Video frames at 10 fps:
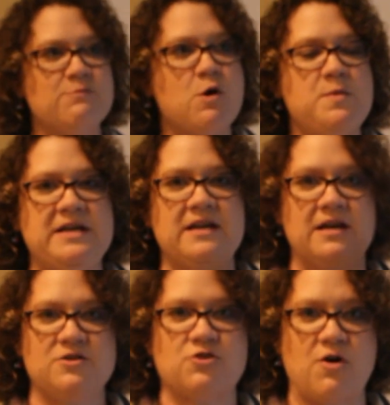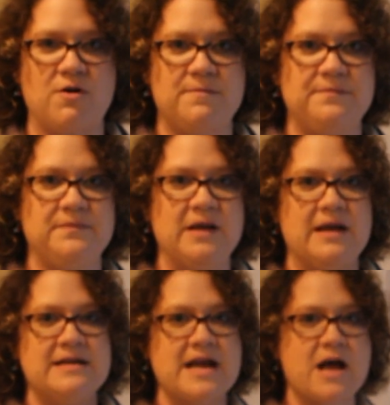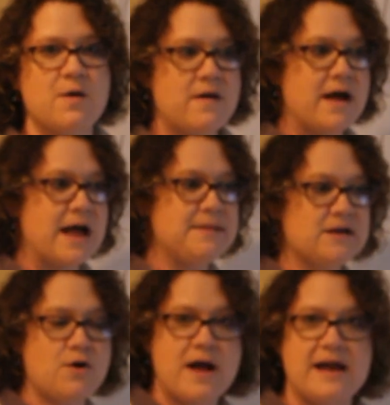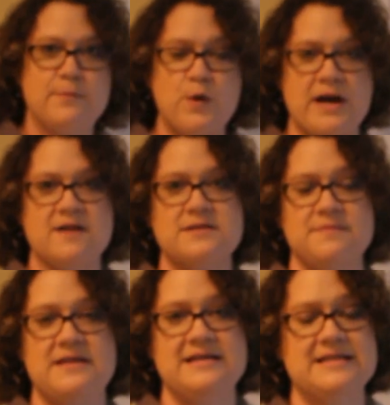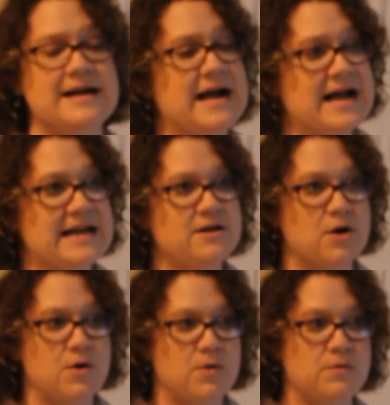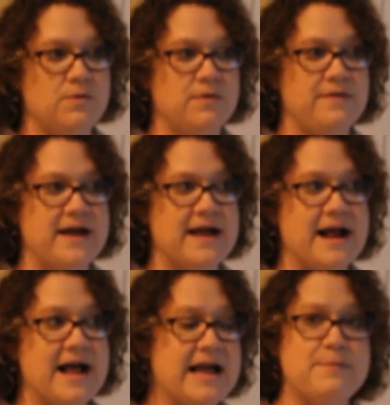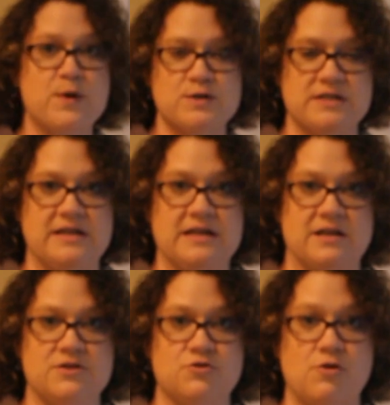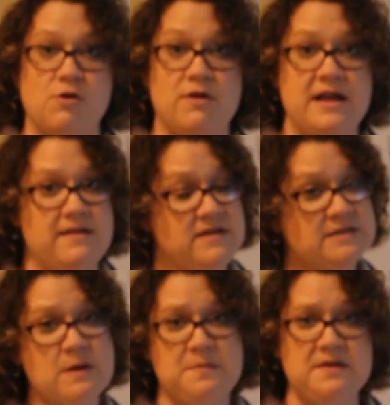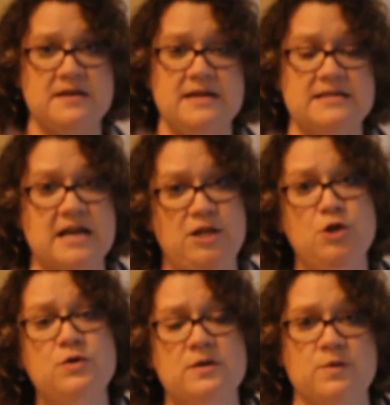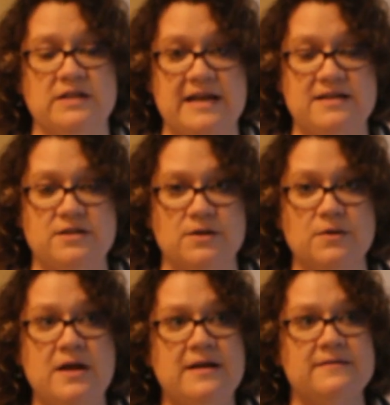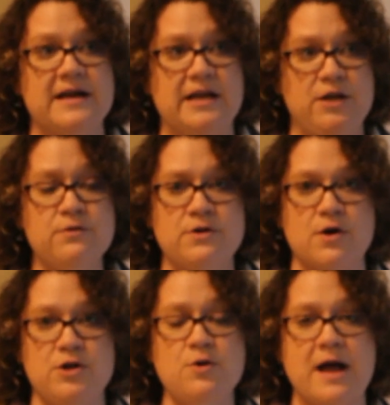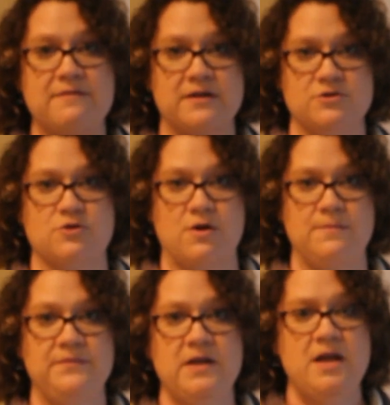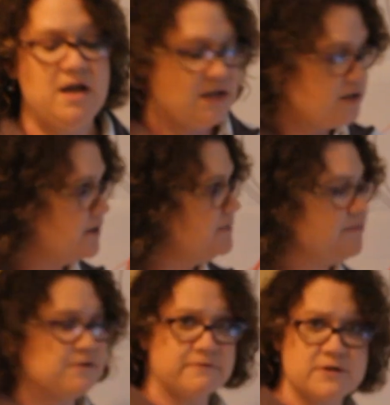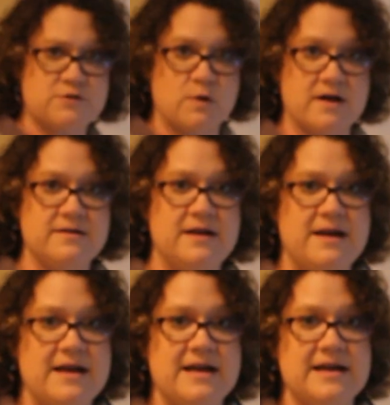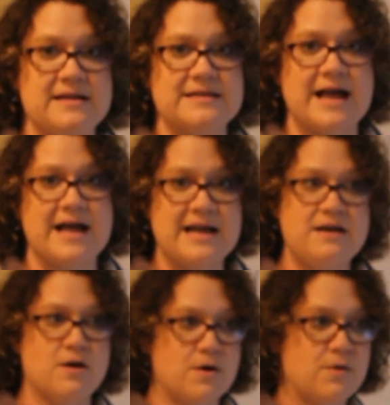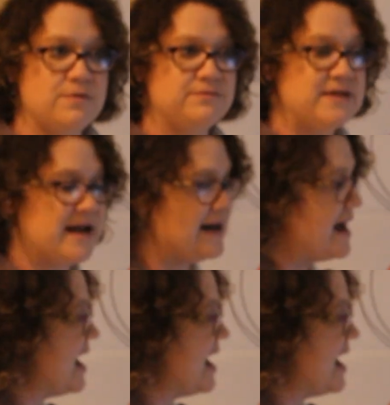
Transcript: what we can control. Now, I'm going to go ahead and point out some things that I know that I personally can control, and these might be things that you can relate to that you know you have control. So the first one is I know that